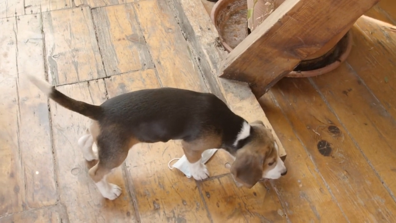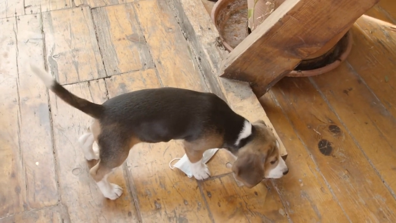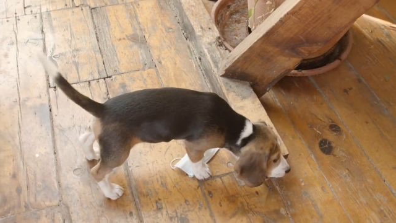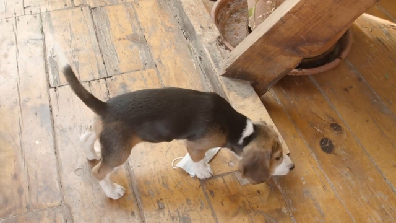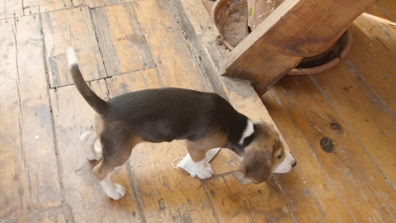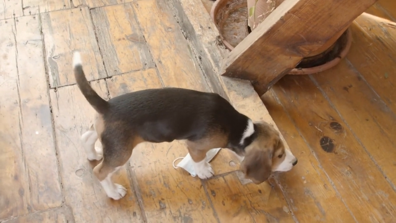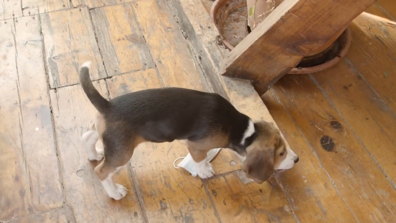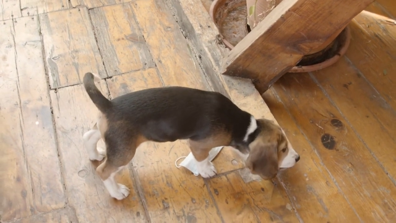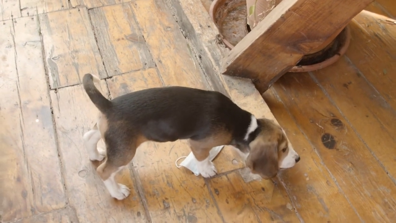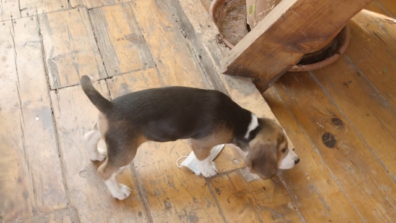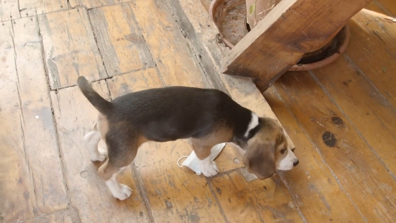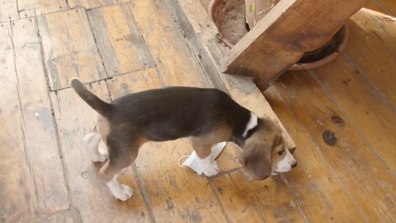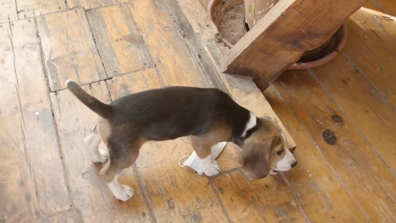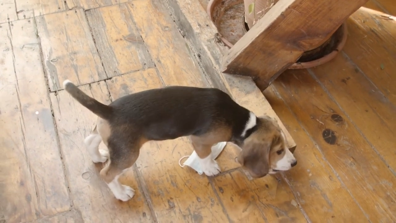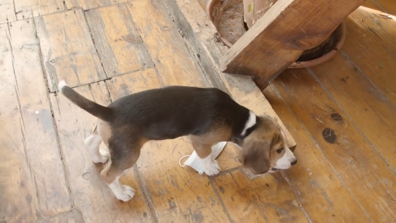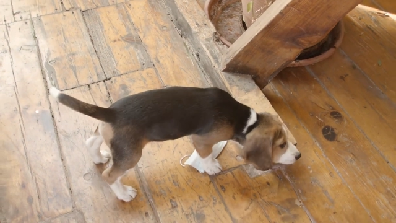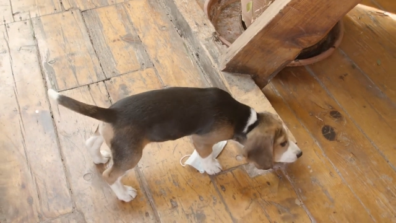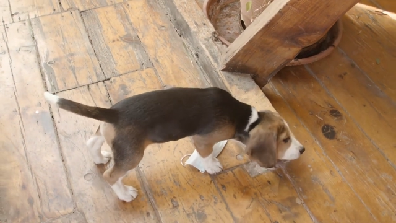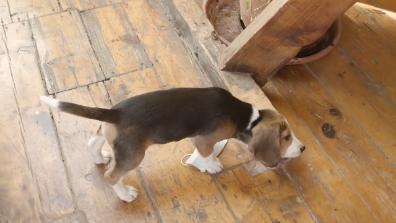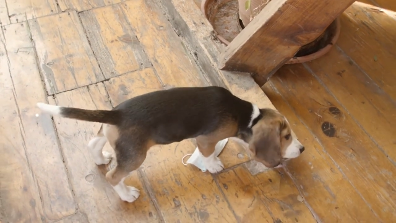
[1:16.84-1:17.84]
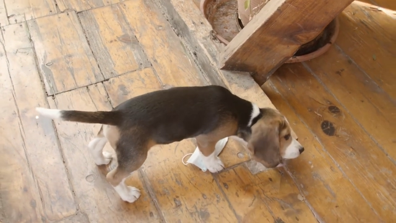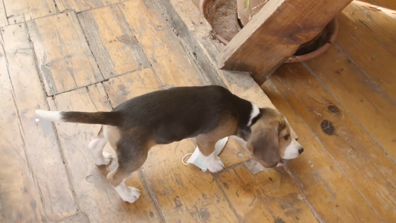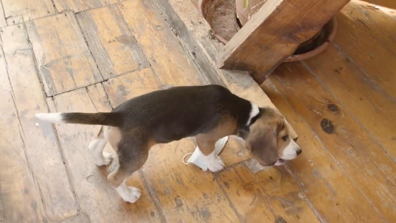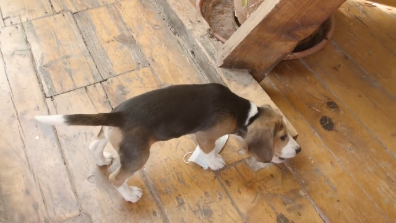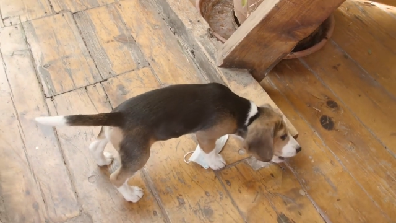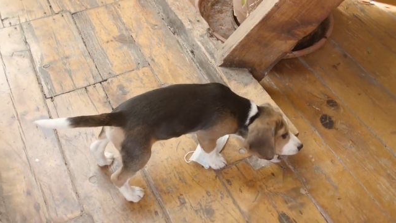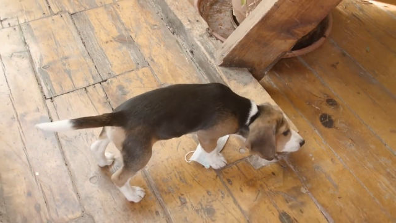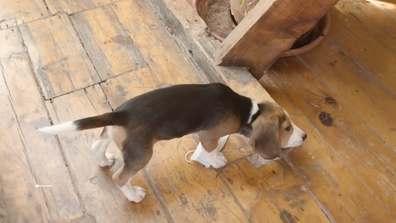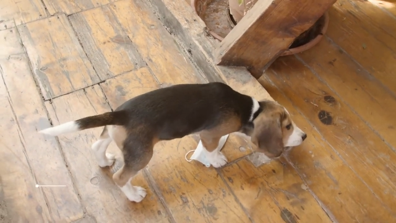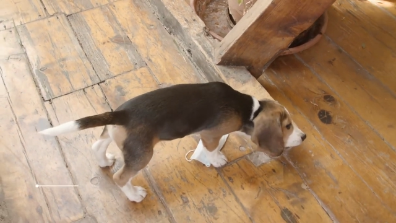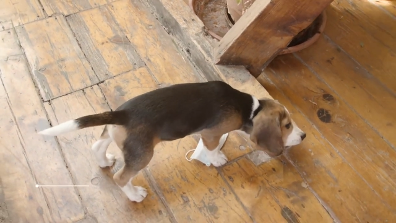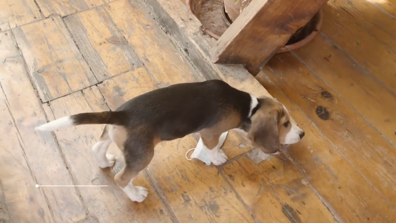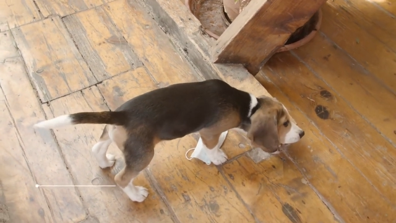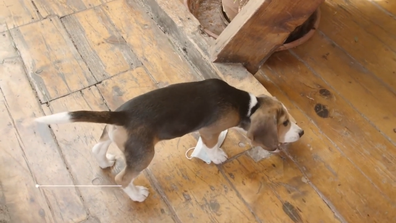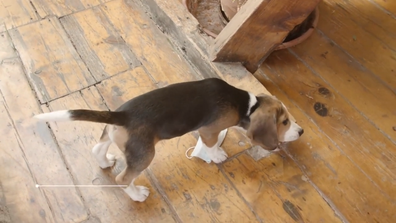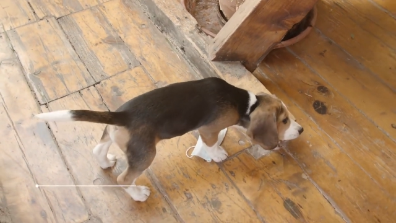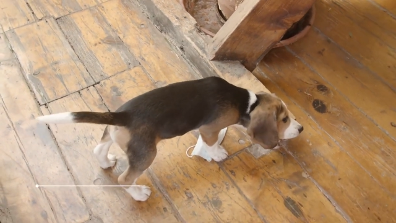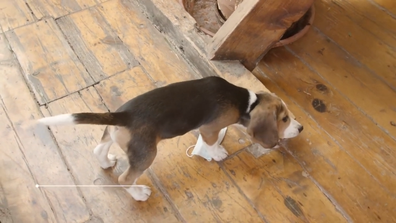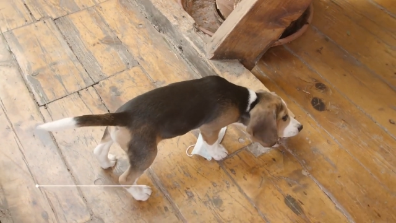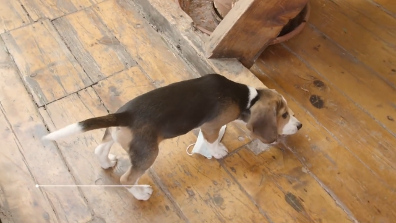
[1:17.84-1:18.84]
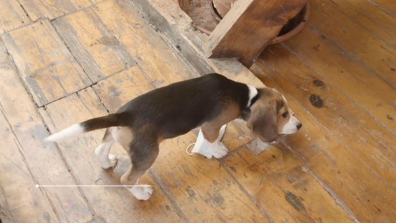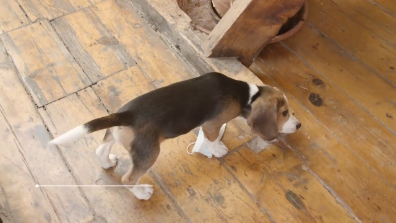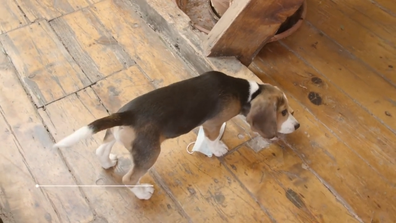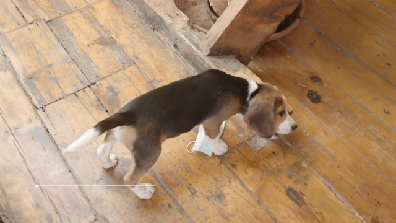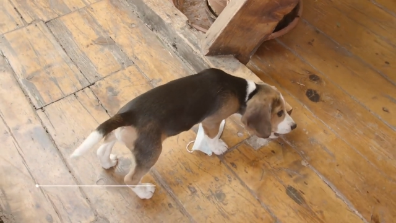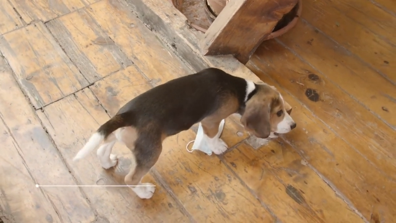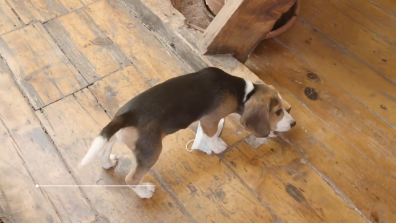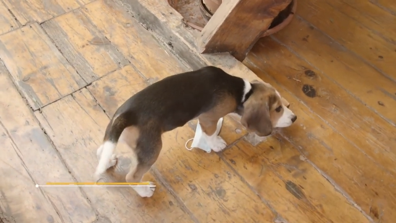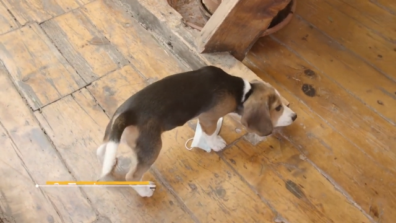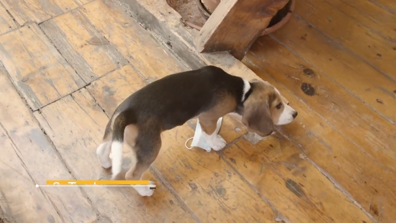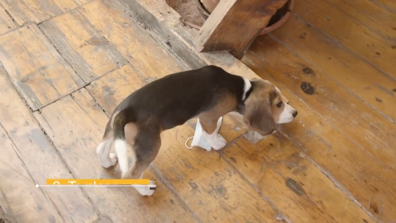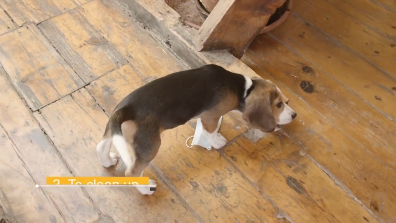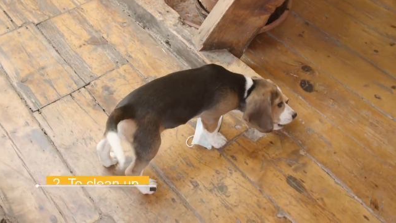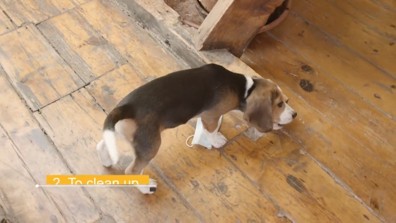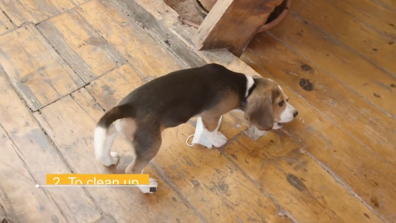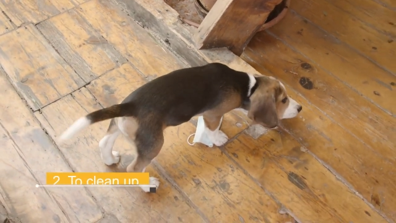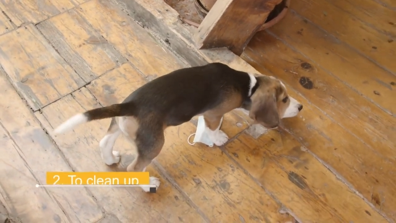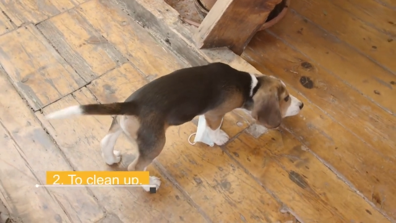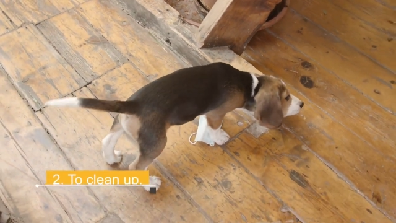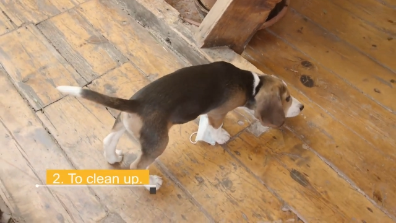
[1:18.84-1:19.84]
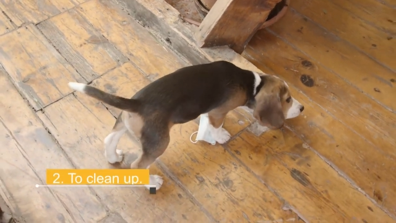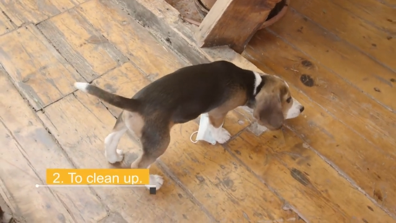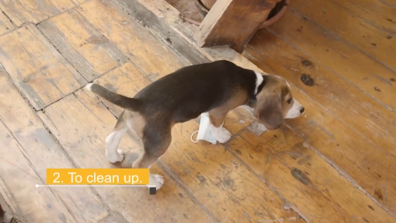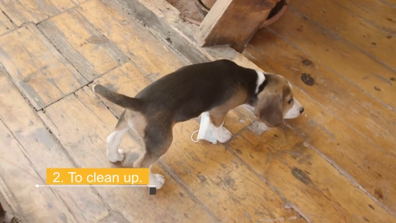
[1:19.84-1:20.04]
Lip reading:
No face is visible, so there are no lips to read.